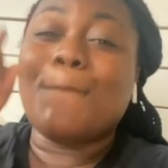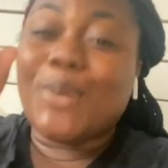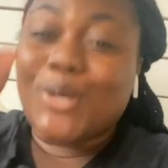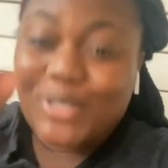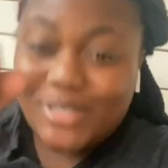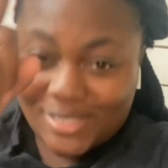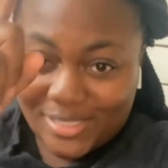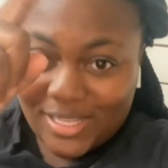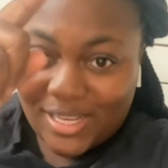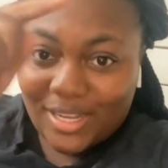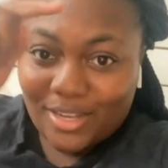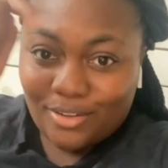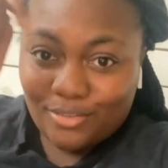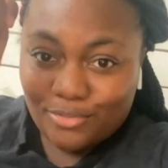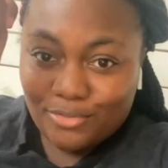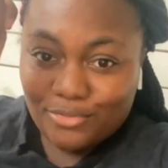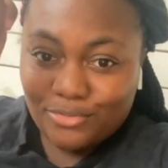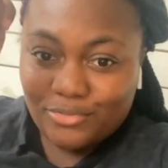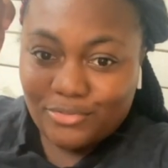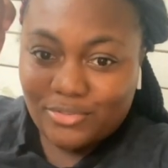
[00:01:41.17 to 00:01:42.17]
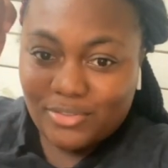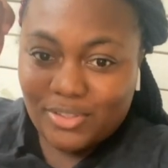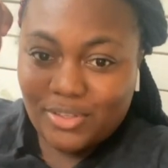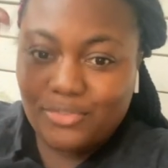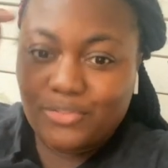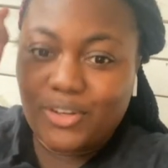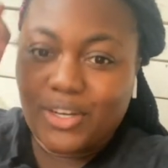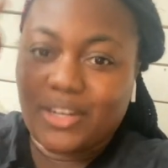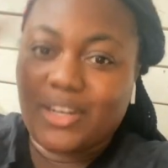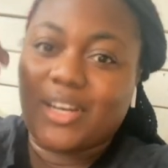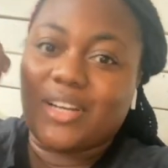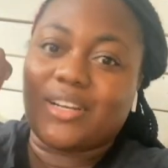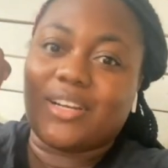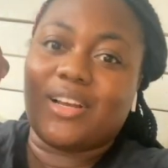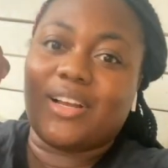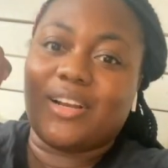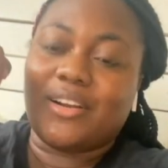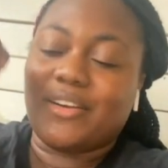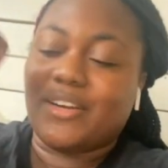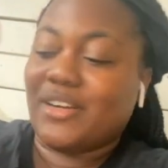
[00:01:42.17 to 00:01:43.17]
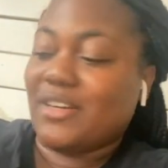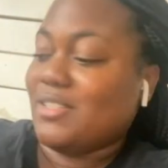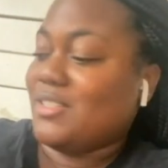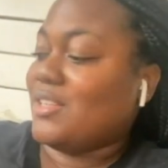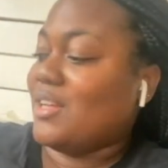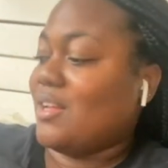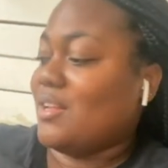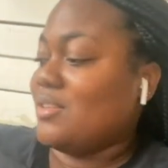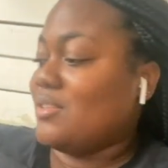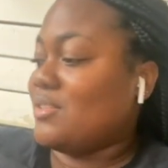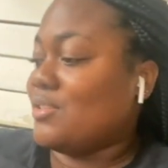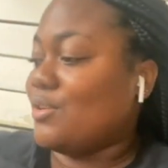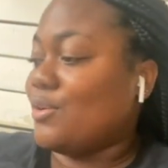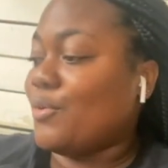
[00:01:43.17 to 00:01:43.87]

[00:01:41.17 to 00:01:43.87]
must have for grand gala rehearsals.